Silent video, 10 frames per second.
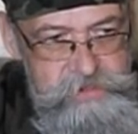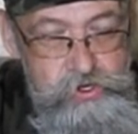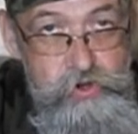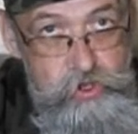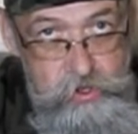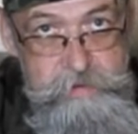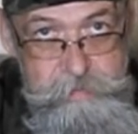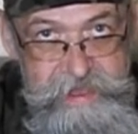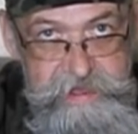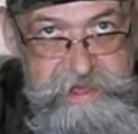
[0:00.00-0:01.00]
you
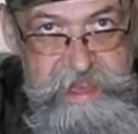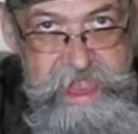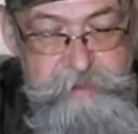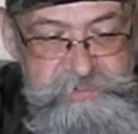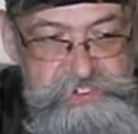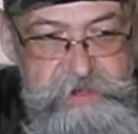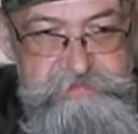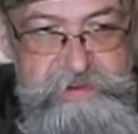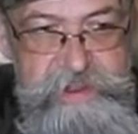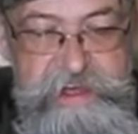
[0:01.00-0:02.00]
could make a camp
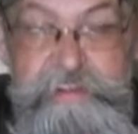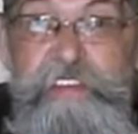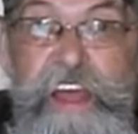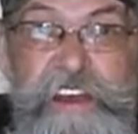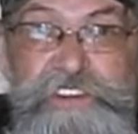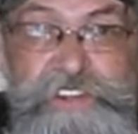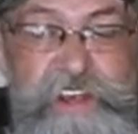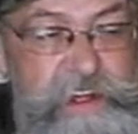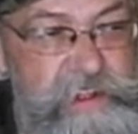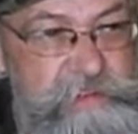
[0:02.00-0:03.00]
shovel out of that
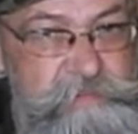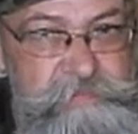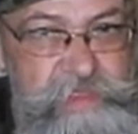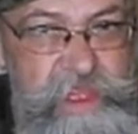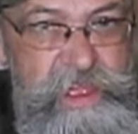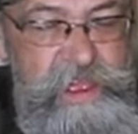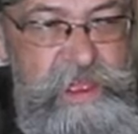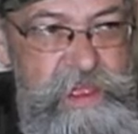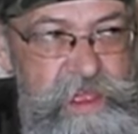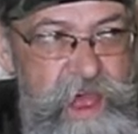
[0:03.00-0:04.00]
shell.
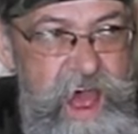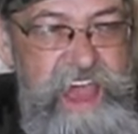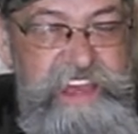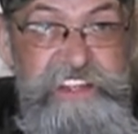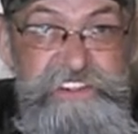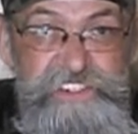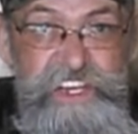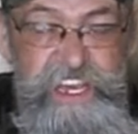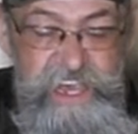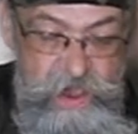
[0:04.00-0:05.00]
I can
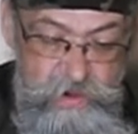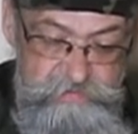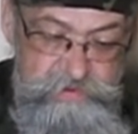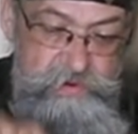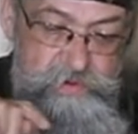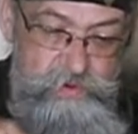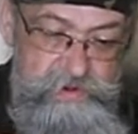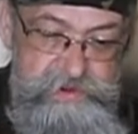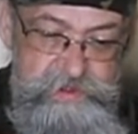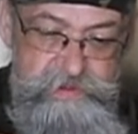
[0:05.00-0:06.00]
see how if you
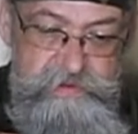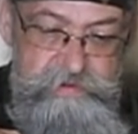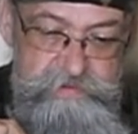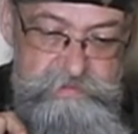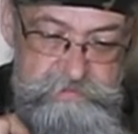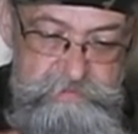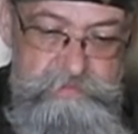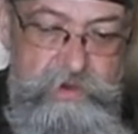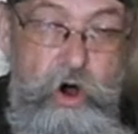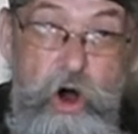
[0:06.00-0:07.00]
were to
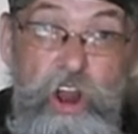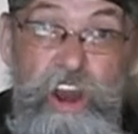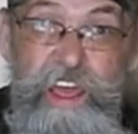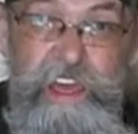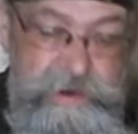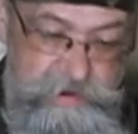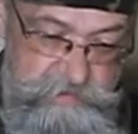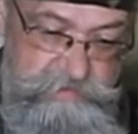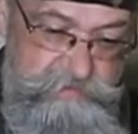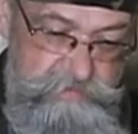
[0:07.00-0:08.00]
all in
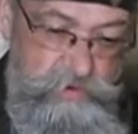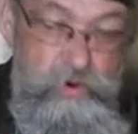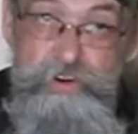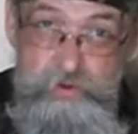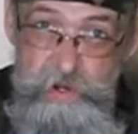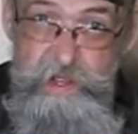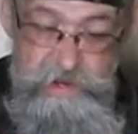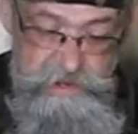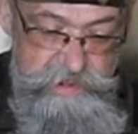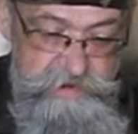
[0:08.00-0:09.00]
or
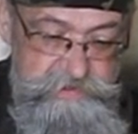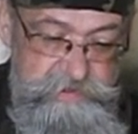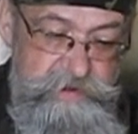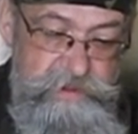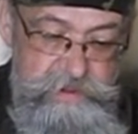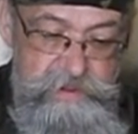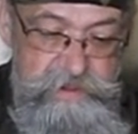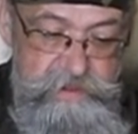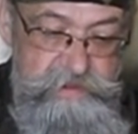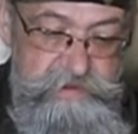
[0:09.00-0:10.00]
drill in
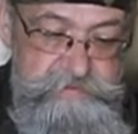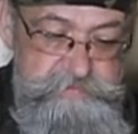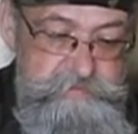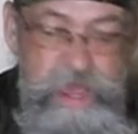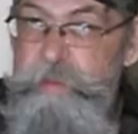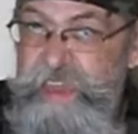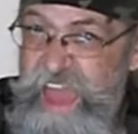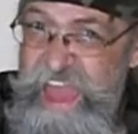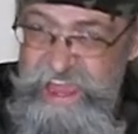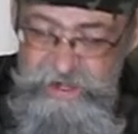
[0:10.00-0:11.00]

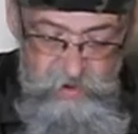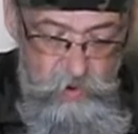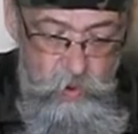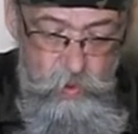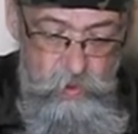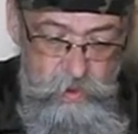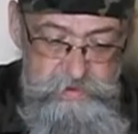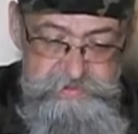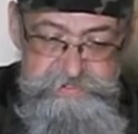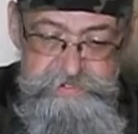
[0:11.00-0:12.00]
maybe 8
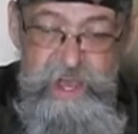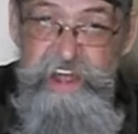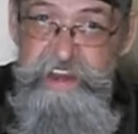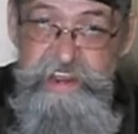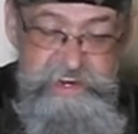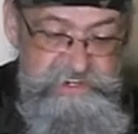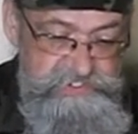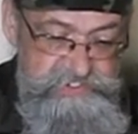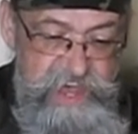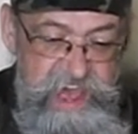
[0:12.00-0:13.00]
holes on each
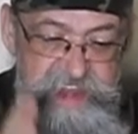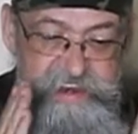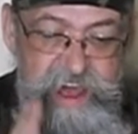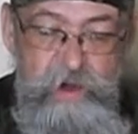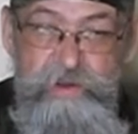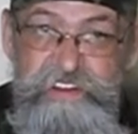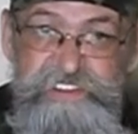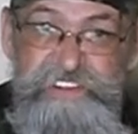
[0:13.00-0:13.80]
side down the